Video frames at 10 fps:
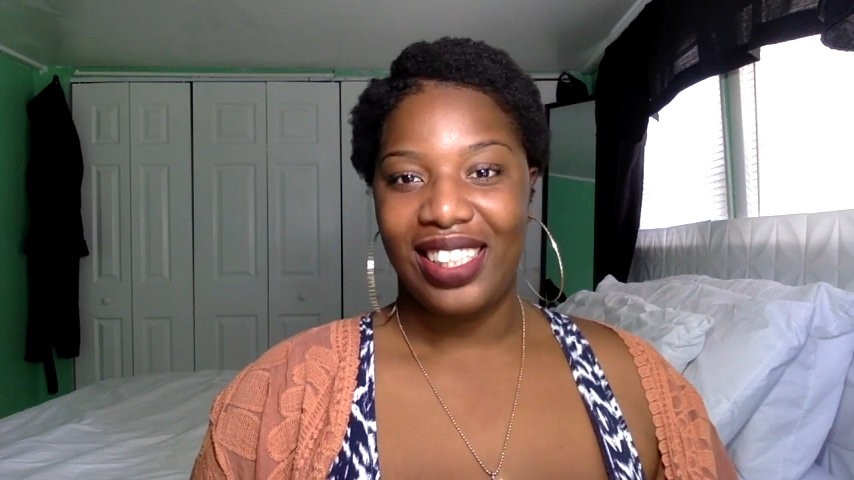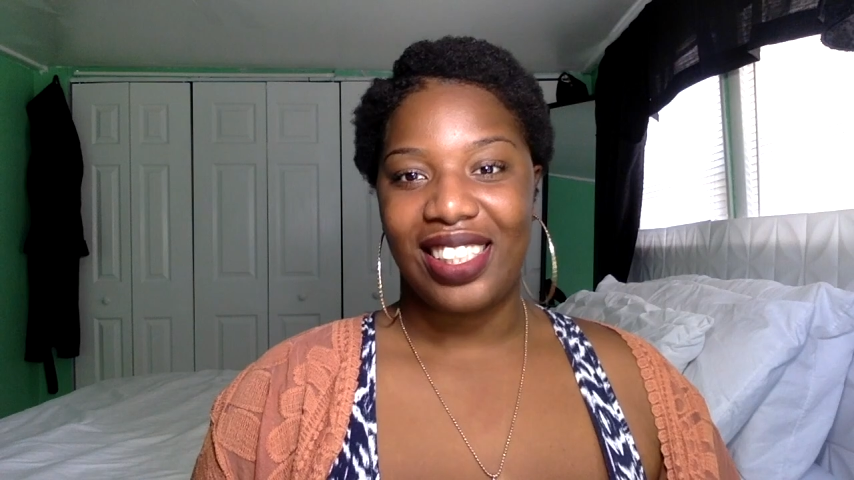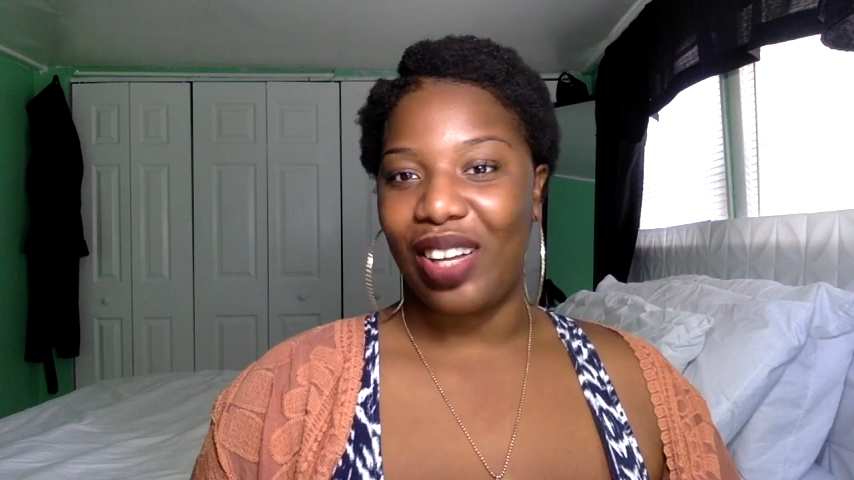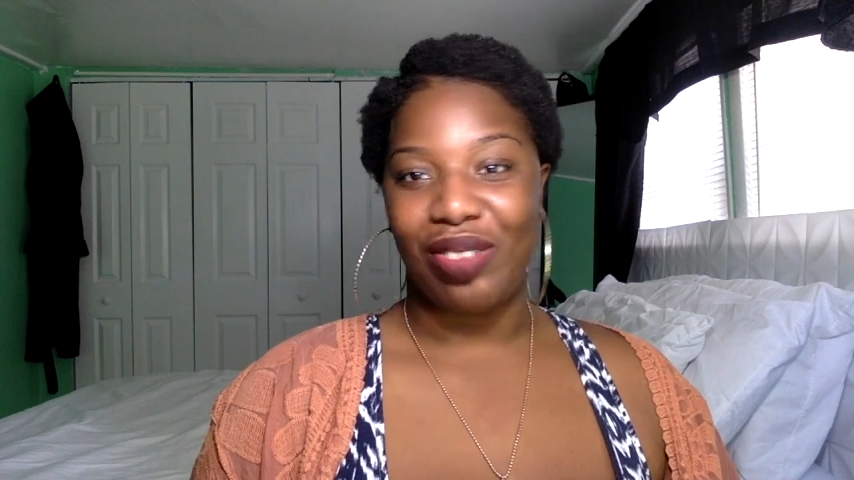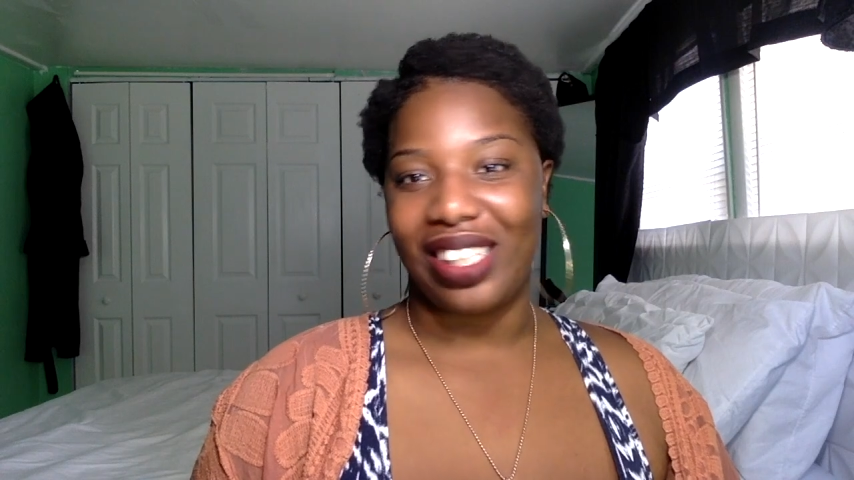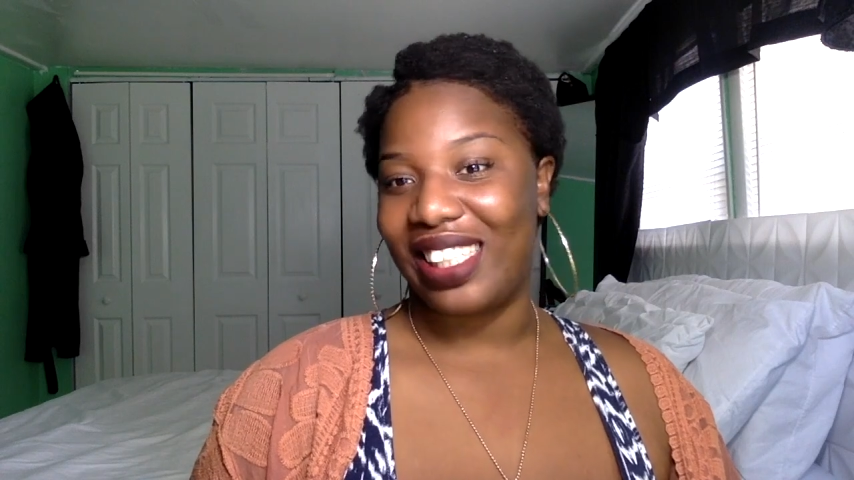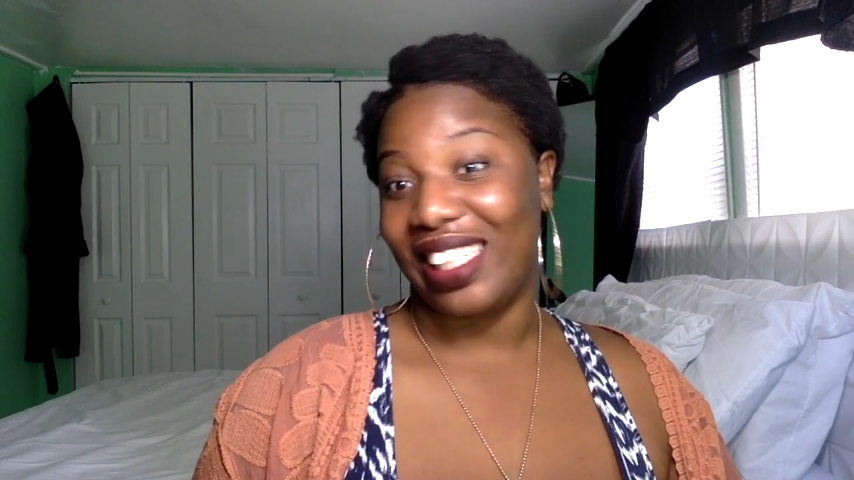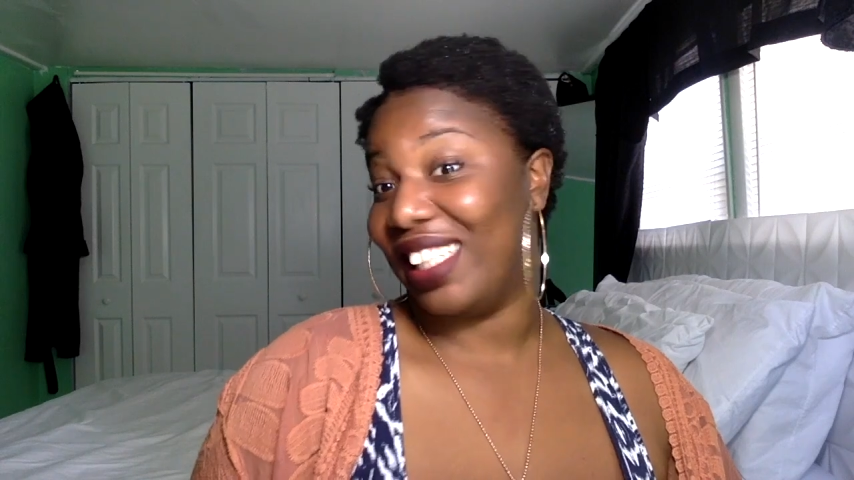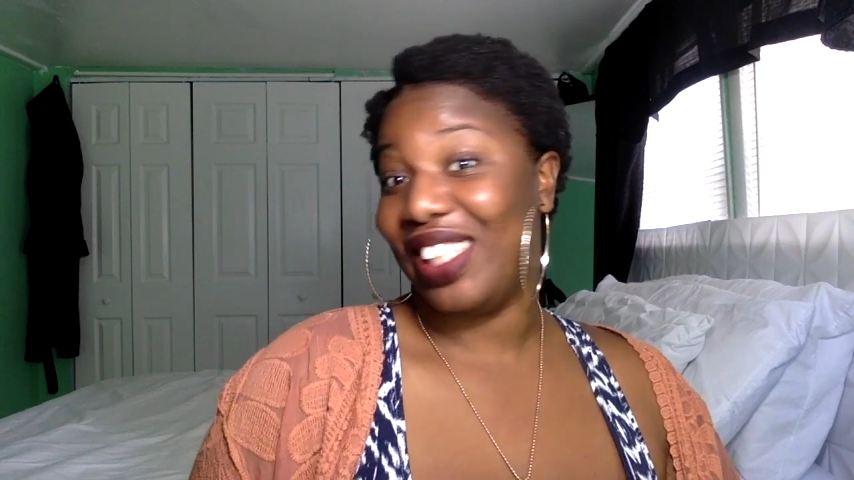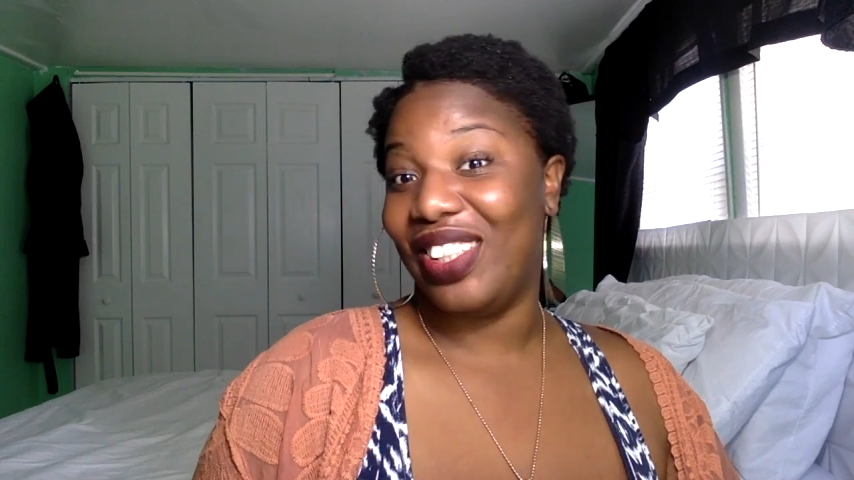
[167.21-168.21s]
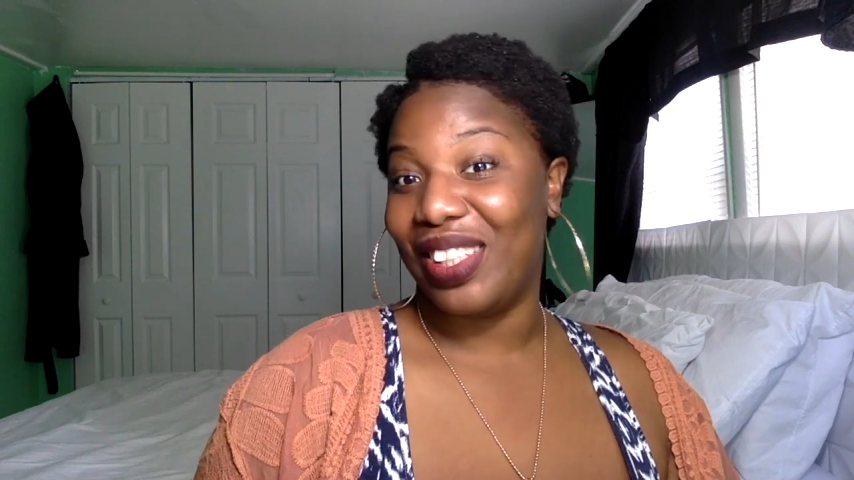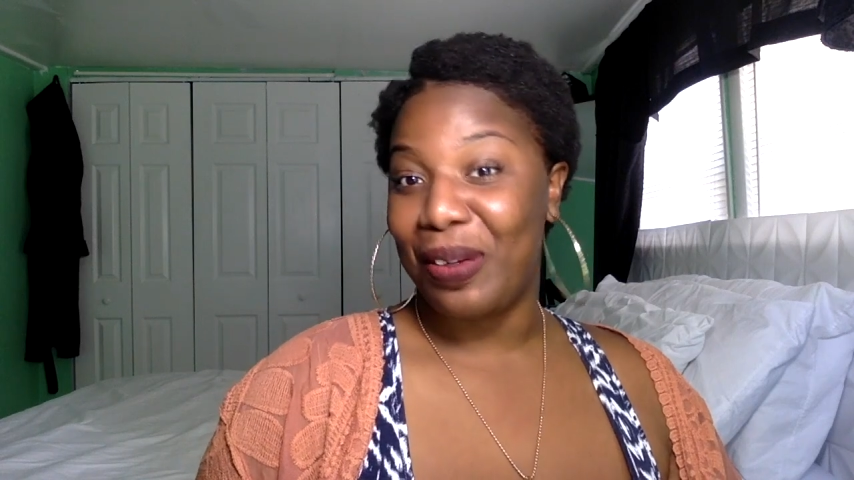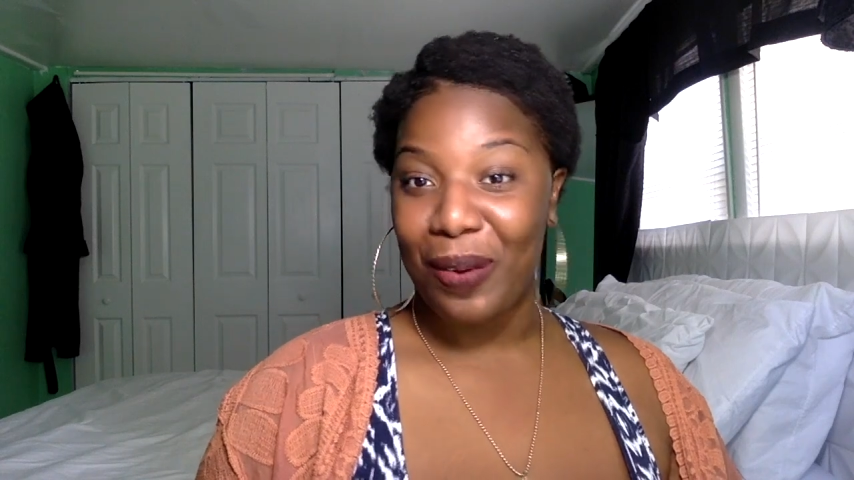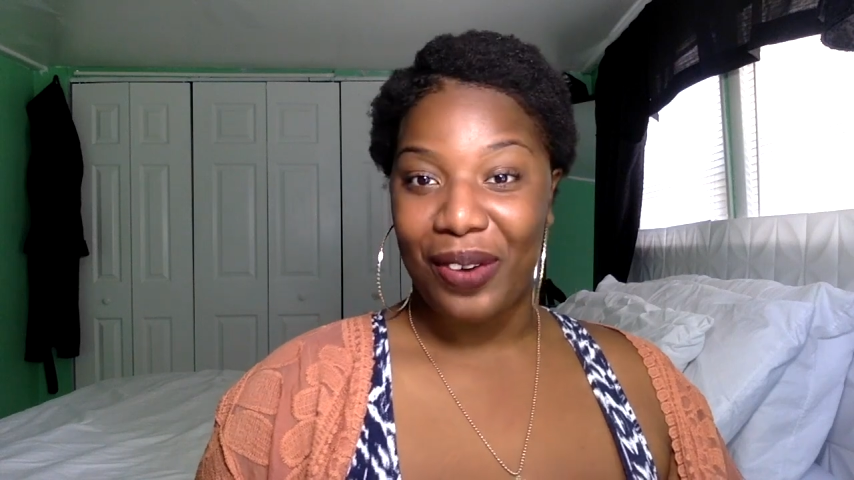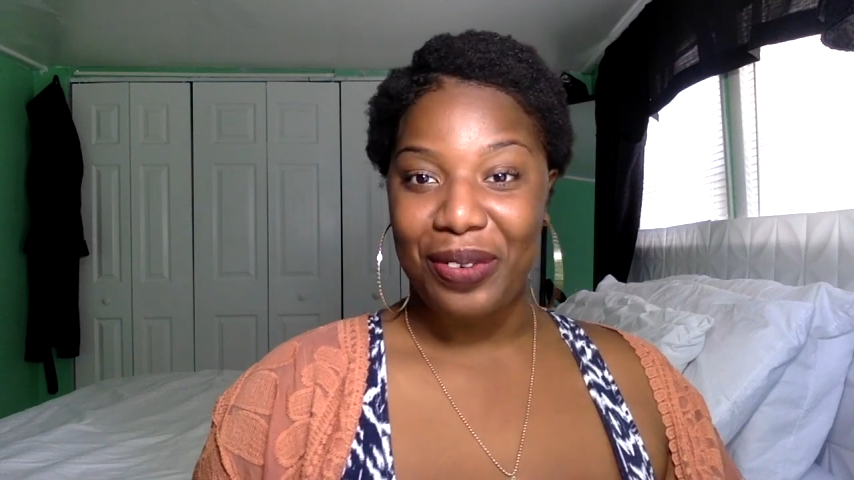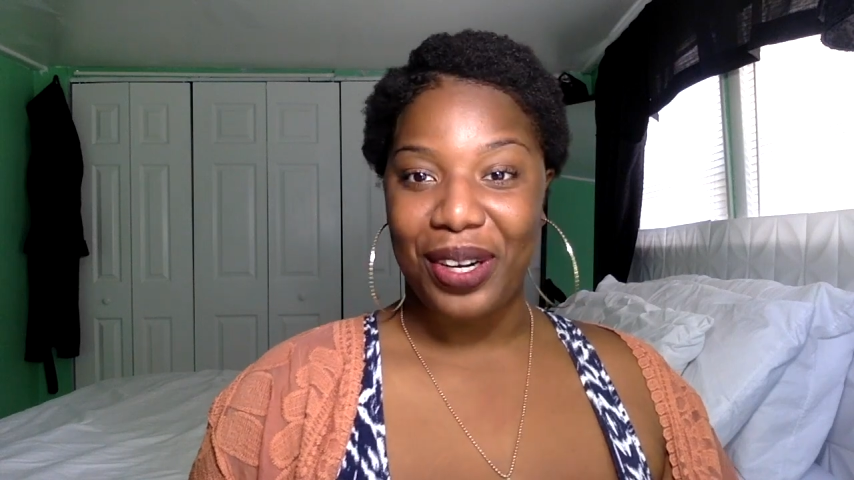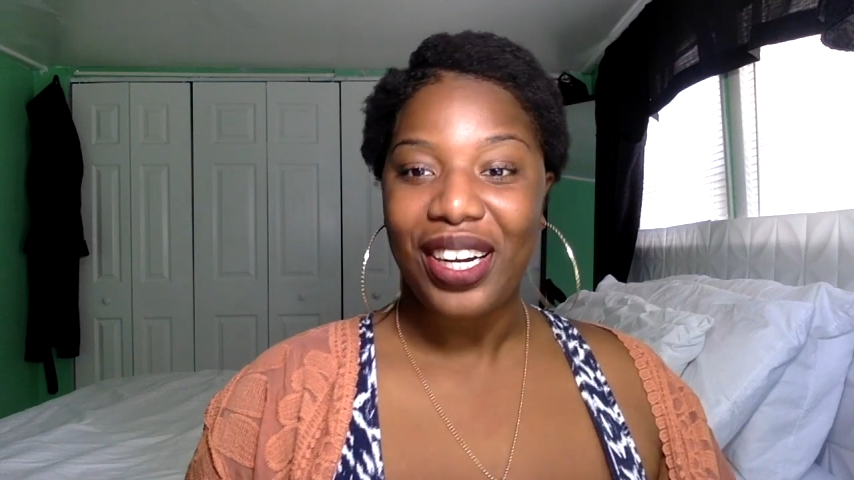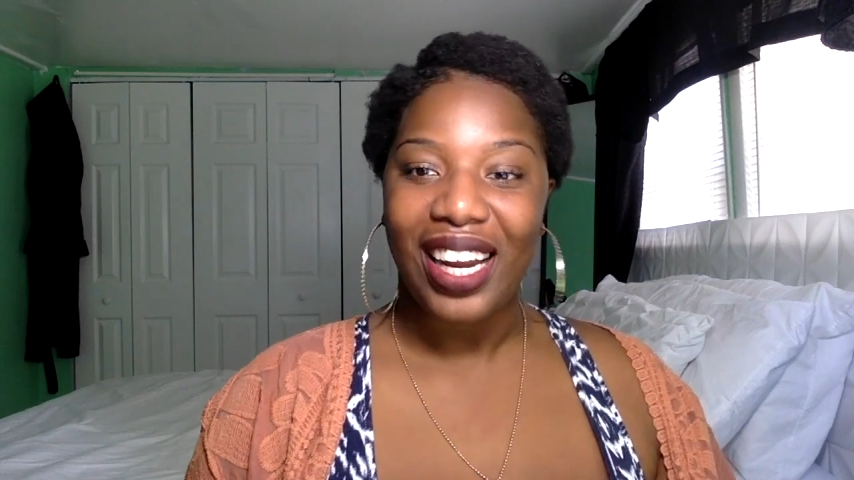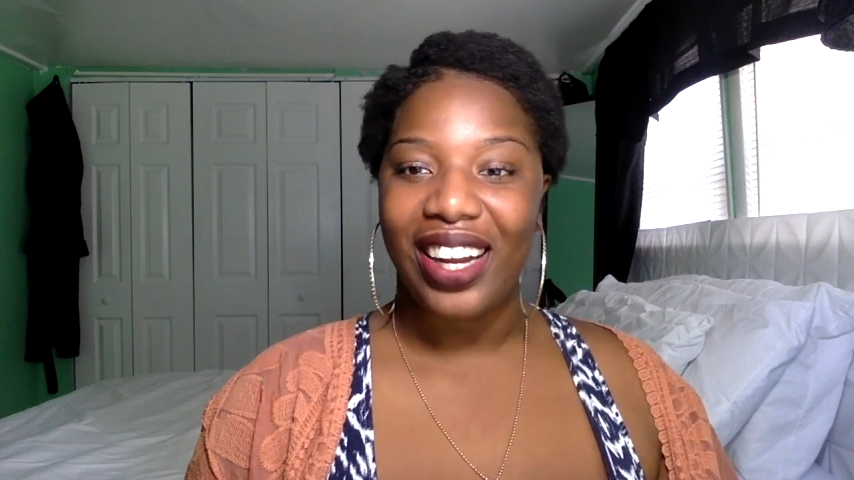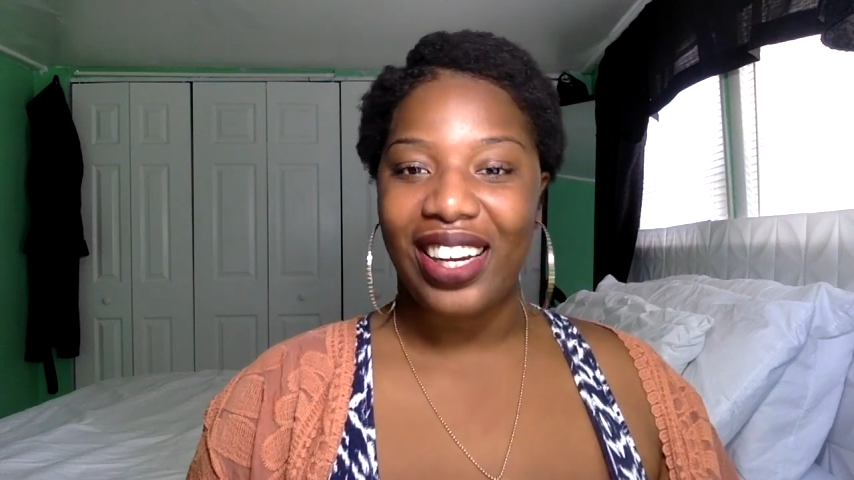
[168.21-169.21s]
stuff that she doesn't use anymore for
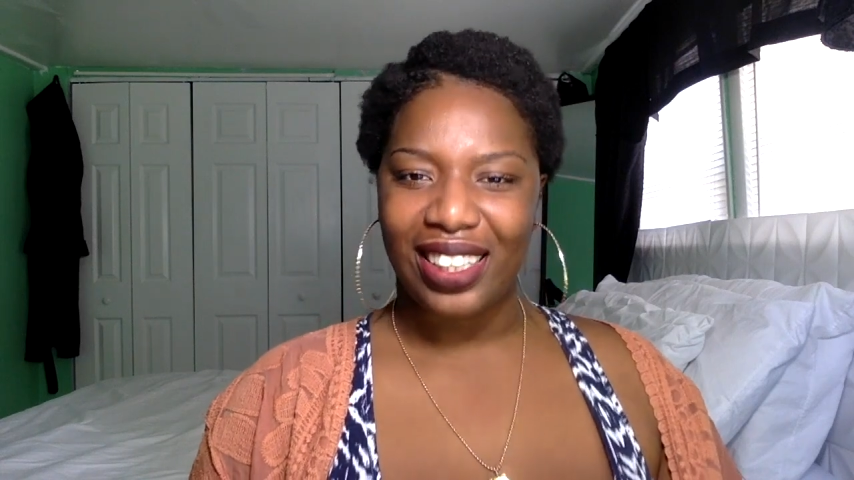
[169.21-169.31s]
her hair.